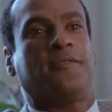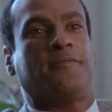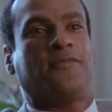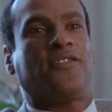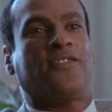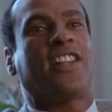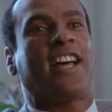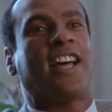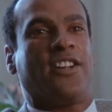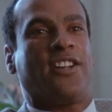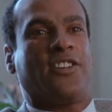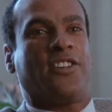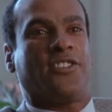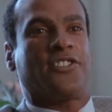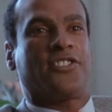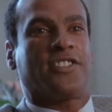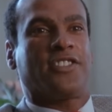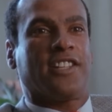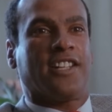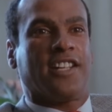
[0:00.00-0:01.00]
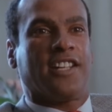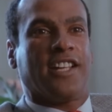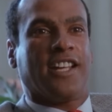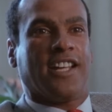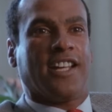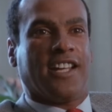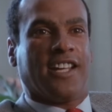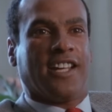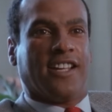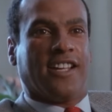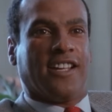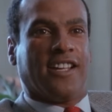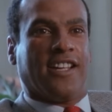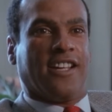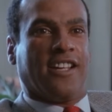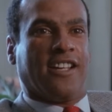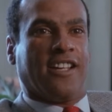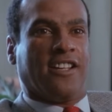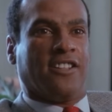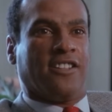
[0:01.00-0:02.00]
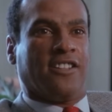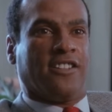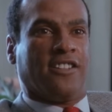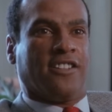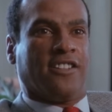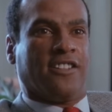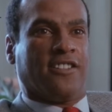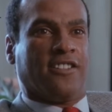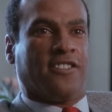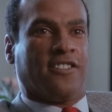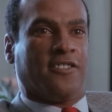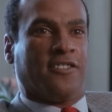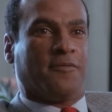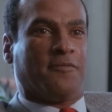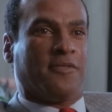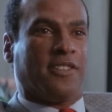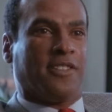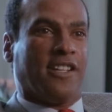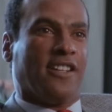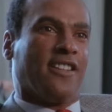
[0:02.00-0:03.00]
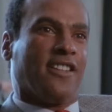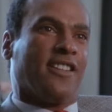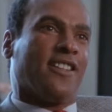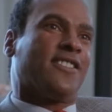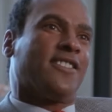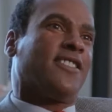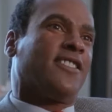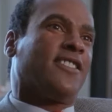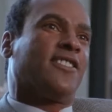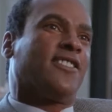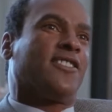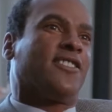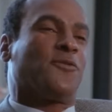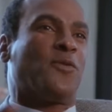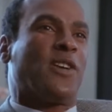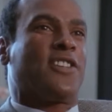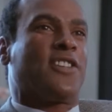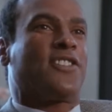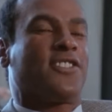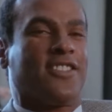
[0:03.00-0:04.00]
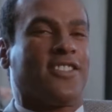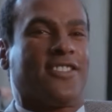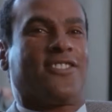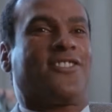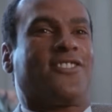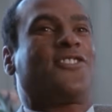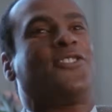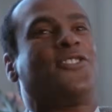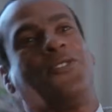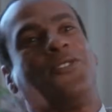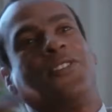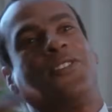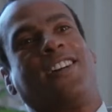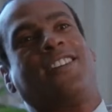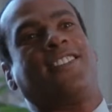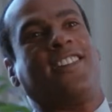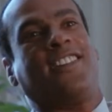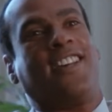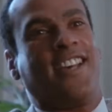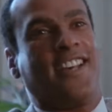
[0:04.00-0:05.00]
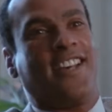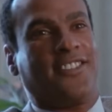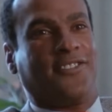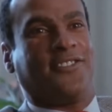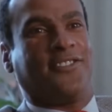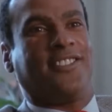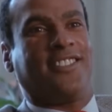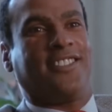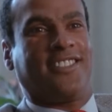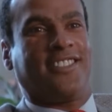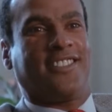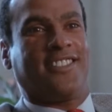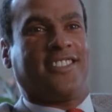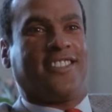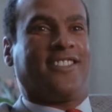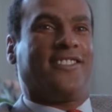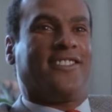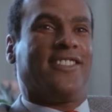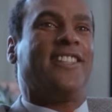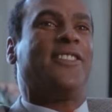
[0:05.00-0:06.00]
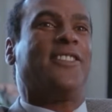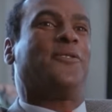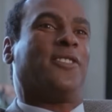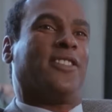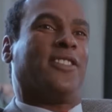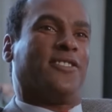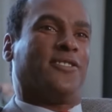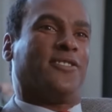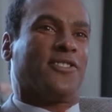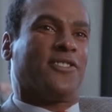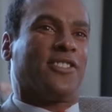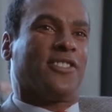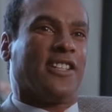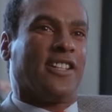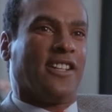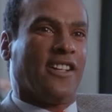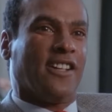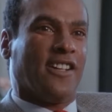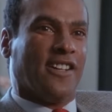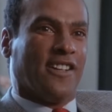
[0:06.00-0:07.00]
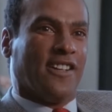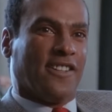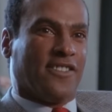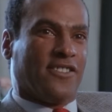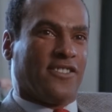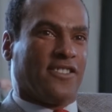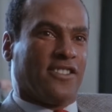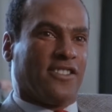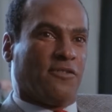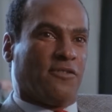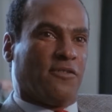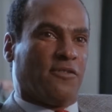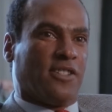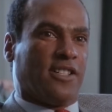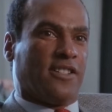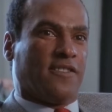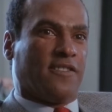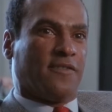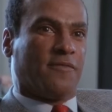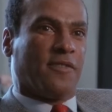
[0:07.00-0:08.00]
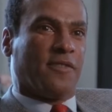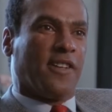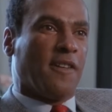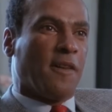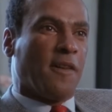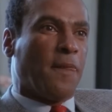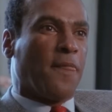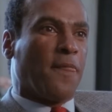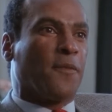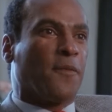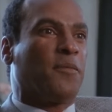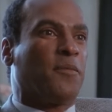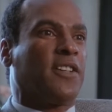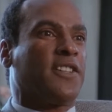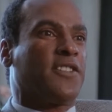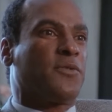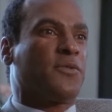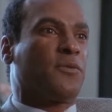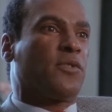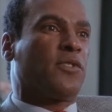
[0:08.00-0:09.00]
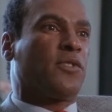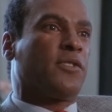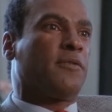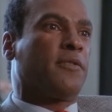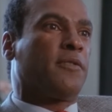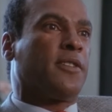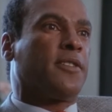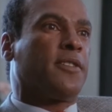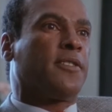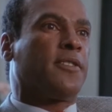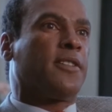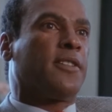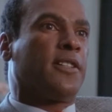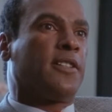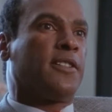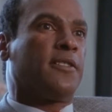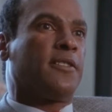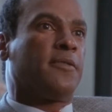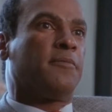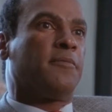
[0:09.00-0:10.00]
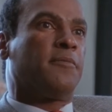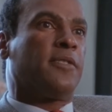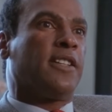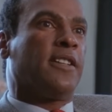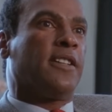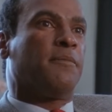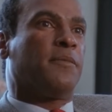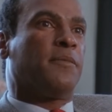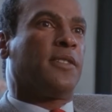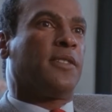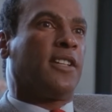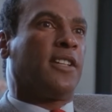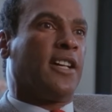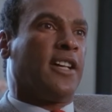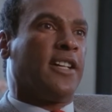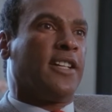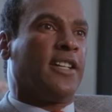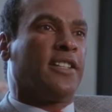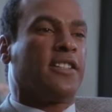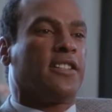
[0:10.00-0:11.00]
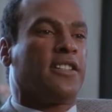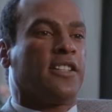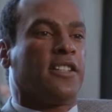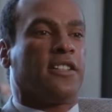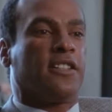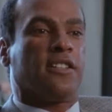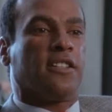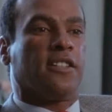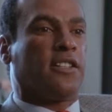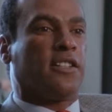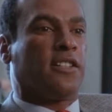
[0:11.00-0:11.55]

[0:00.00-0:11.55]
flyers, and they said that the white Southerners knew how to handle these Negroes. So the police were impolite, and